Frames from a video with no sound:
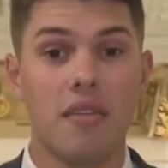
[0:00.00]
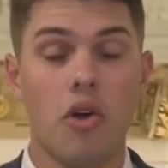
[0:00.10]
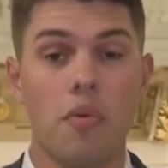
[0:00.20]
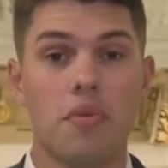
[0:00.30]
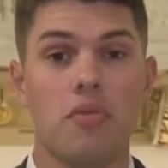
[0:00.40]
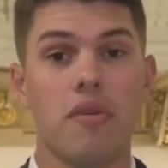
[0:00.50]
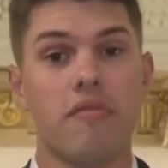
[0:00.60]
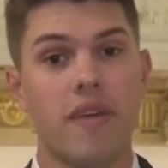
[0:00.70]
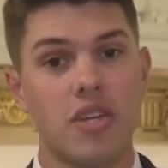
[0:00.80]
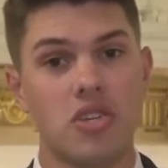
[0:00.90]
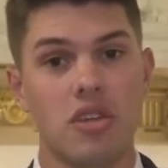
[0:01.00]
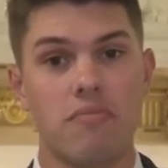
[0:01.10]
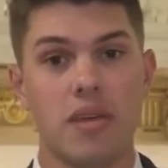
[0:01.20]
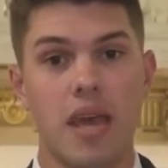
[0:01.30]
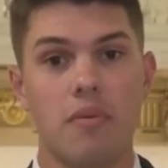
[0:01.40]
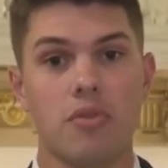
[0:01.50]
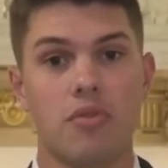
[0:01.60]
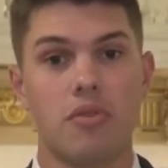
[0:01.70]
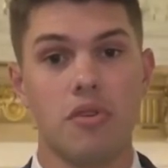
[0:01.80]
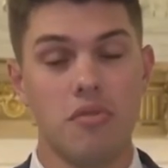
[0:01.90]
hopes to eventually be able
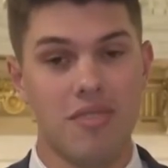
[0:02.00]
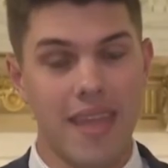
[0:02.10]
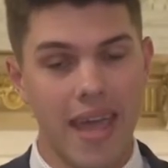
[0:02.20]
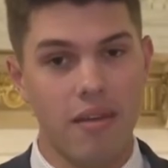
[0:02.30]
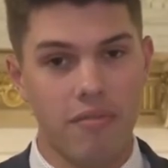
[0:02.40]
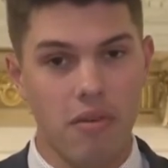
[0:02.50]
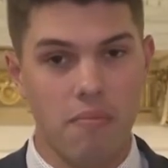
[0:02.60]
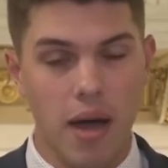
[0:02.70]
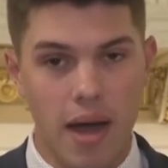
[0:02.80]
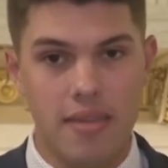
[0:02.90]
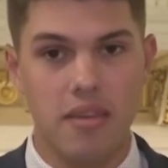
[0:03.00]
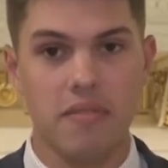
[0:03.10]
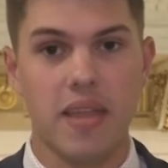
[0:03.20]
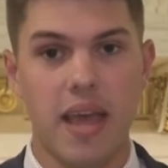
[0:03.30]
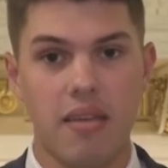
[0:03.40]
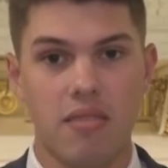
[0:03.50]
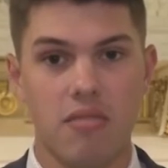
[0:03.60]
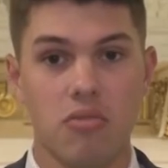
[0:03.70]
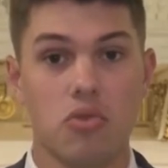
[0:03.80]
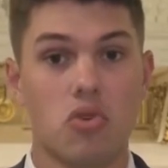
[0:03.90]
to use data from positive tests
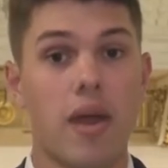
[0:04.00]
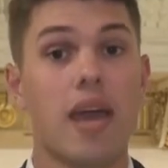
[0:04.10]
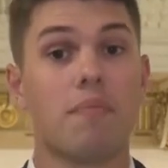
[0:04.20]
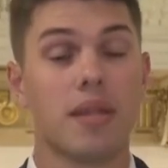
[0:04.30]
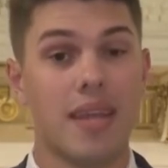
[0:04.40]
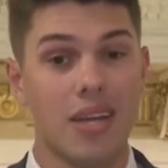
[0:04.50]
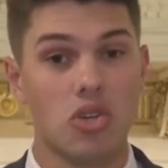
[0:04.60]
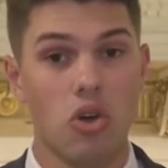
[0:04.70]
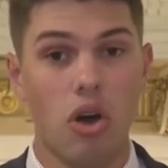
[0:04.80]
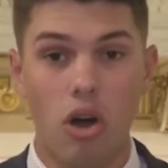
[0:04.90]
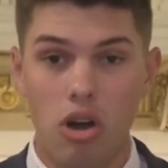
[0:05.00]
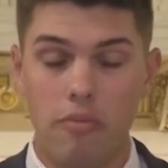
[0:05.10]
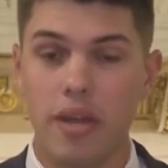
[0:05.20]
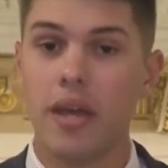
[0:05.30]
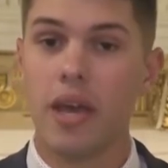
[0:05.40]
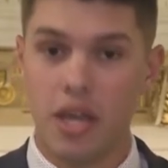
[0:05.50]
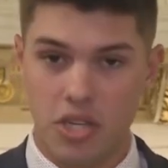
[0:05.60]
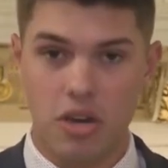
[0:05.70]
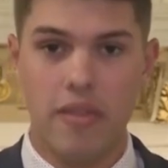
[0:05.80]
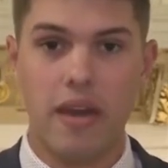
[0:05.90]
to track potential harm and
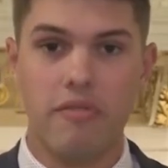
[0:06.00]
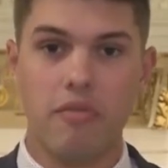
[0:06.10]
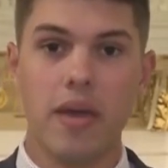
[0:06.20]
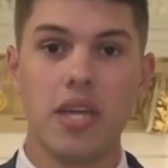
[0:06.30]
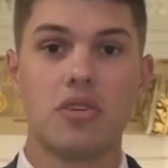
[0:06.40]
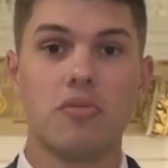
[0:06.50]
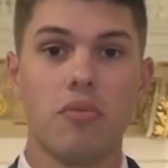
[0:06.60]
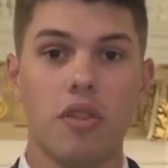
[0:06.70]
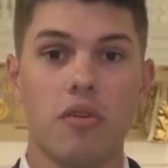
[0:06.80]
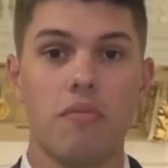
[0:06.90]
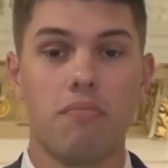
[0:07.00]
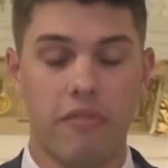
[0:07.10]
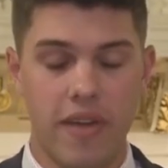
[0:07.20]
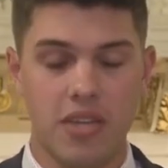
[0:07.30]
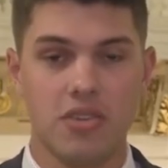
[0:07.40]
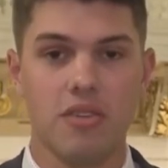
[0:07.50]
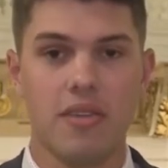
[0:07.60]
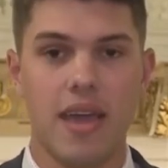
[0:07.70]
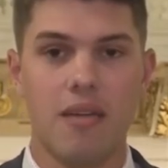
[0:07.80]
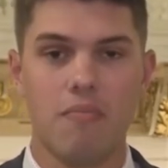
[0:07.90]
share that information with professionals
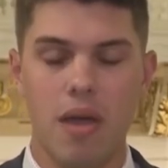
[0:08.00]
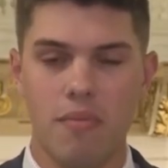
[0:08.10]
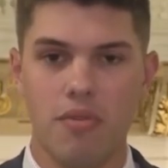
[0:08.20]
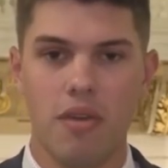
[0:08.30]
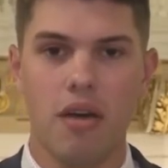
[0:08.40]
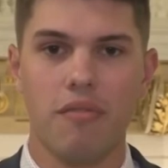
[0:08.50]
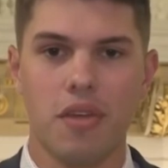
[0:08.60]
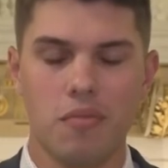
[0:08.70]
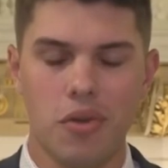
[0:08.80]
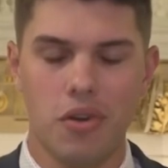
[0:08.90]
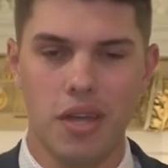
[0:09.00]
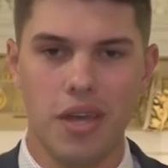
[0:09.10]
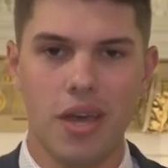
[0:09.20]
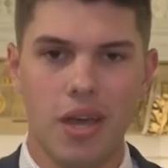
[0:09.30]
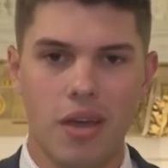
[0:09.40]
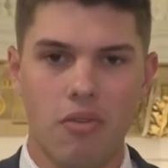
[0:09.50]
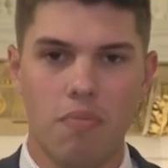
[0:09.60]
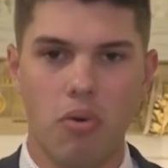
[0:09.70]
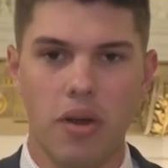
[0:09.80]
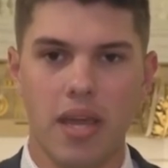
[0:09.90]
and members of the community.
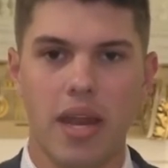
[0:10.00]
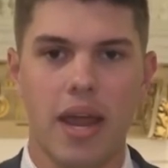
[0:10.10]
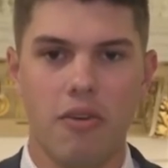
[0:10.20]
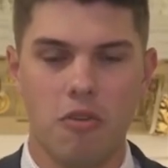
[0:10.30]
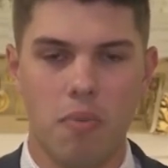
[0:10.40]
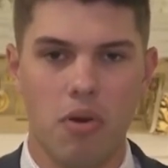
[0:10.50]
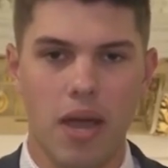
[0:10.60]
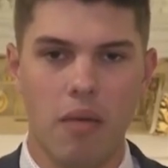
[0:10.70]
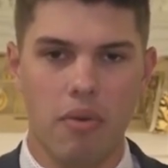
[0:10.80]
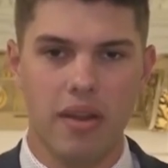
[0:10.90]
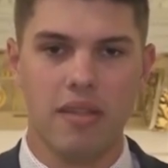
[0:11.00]
Reporting in Harrisburg, I'm Brendan